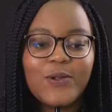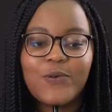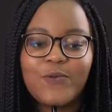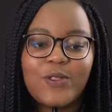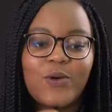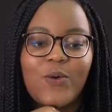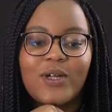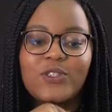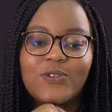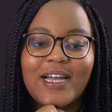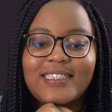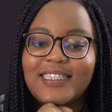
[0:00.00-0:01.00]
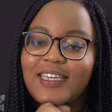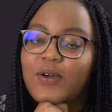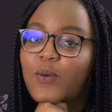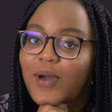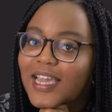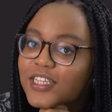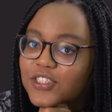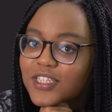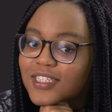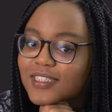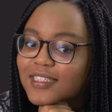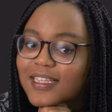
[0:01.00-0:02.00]
off with quadratic
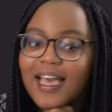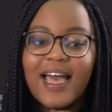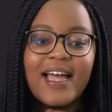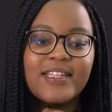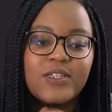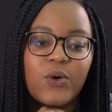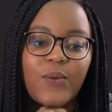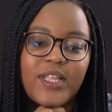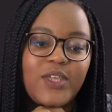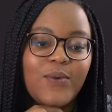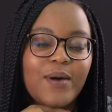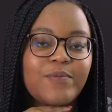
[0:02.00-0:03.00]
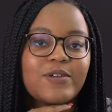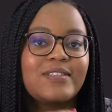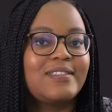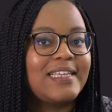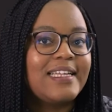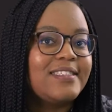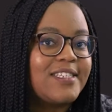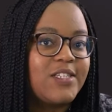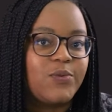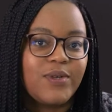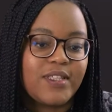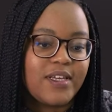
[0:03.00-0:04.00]
equations, and when you are
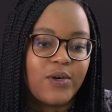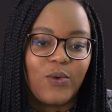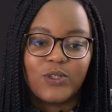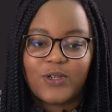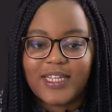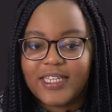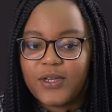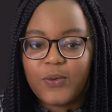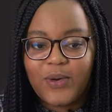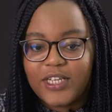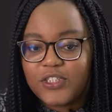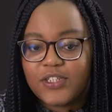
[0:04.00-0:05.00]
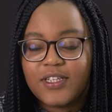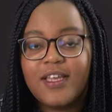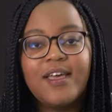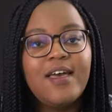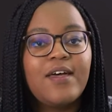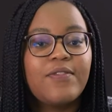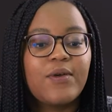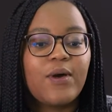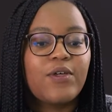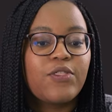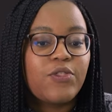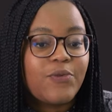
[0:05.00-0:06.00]
presented with a quadratic equation, there
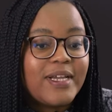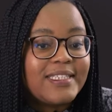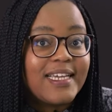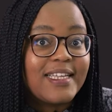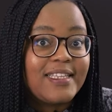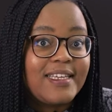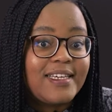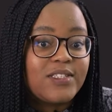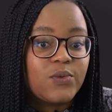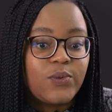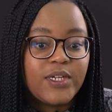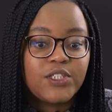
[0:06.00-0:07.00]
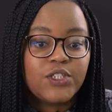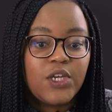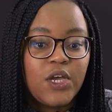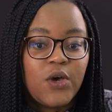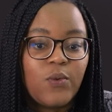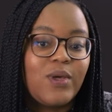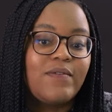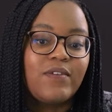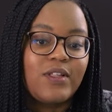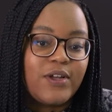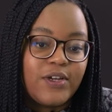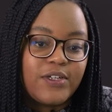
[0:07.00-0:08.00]
are three techniques which we've
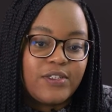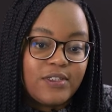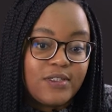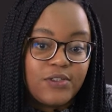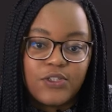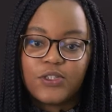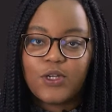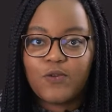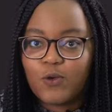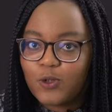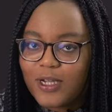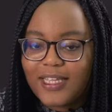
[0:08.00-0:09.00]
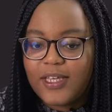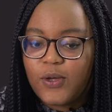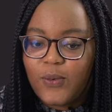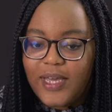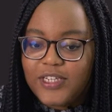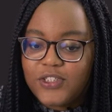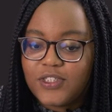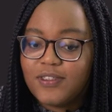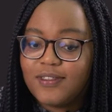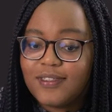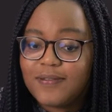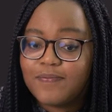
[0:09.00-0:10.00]
learned to solve quadratic
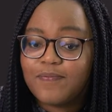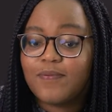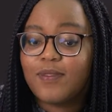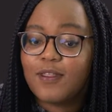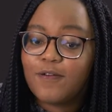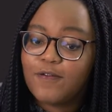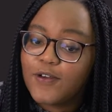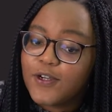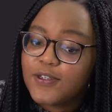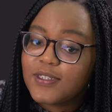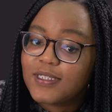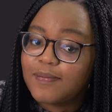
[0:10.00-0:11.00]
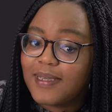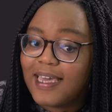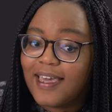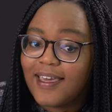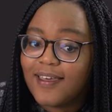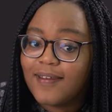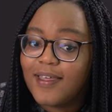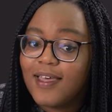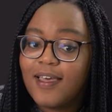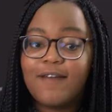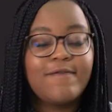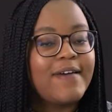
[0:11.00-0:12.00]
equations. The first being
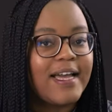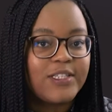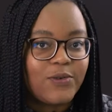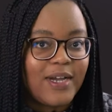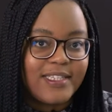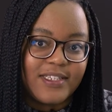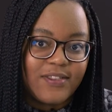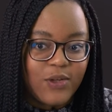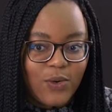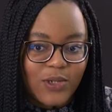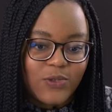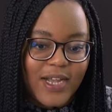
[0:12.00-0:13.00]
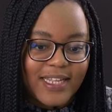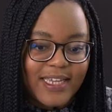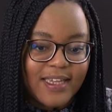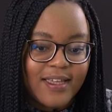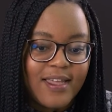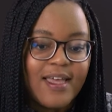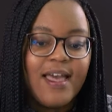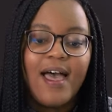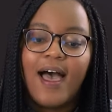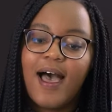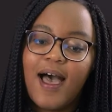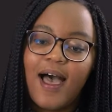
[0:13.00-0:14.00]
factorizing the quadratic.
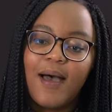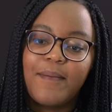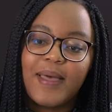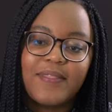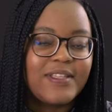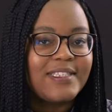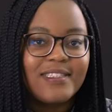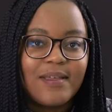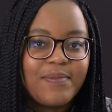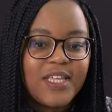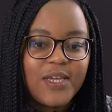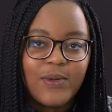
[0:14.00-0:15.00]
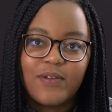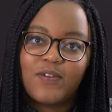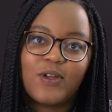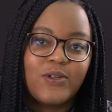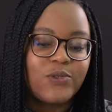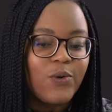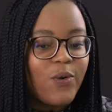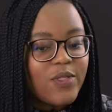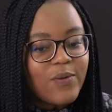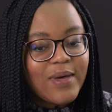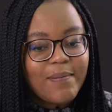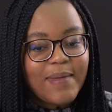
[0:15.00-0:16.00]
And this is something you would have learned all
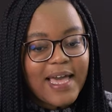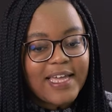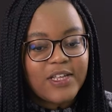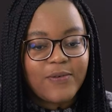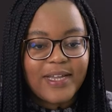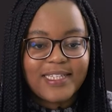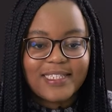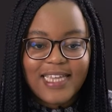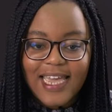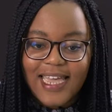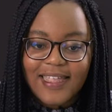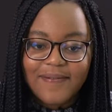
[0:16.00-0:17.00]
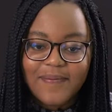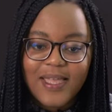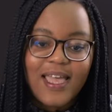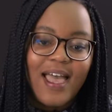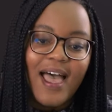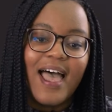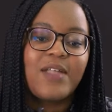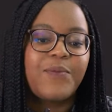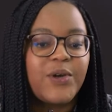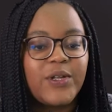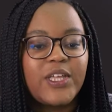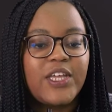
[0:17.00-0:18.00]
the way back in grade 10, and
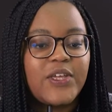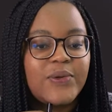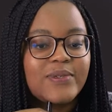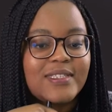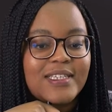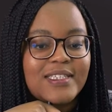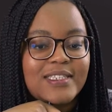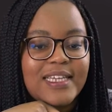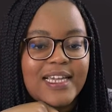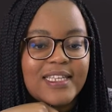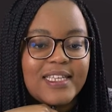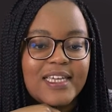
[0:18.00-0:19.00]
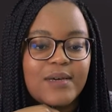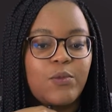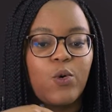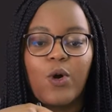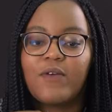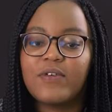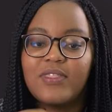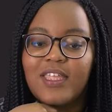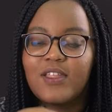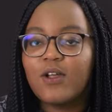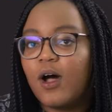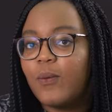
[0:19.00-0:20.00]
we're going to use this technique more often
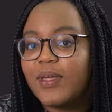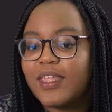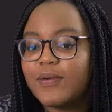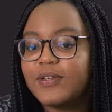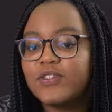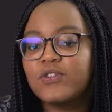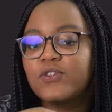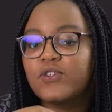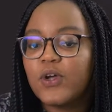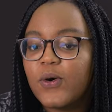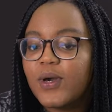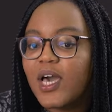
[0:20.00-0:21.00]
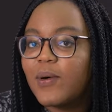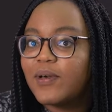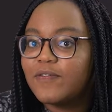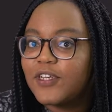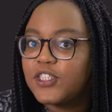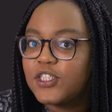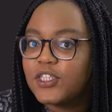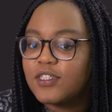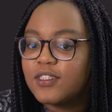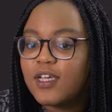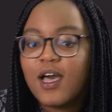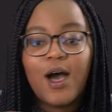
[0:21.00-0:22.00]
than not where there is no
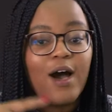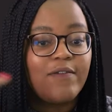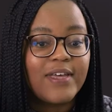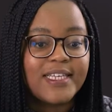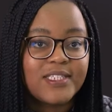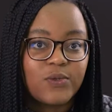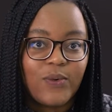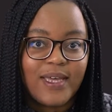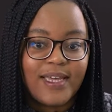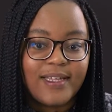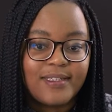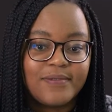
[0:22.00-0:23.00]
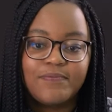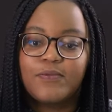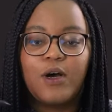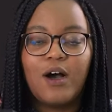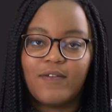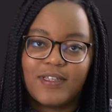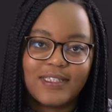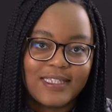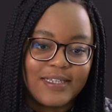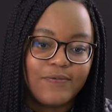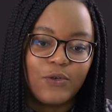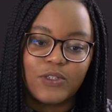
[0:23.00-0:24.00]
coefficient of x squared,
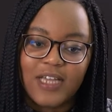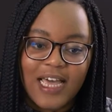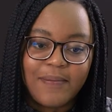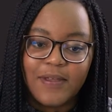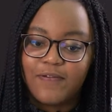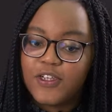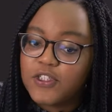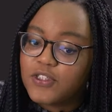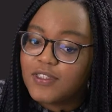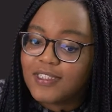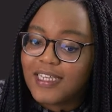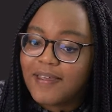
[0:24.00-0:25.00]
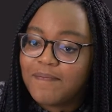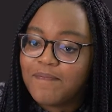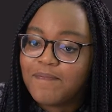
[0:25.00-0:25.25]
obviously for time efficiency.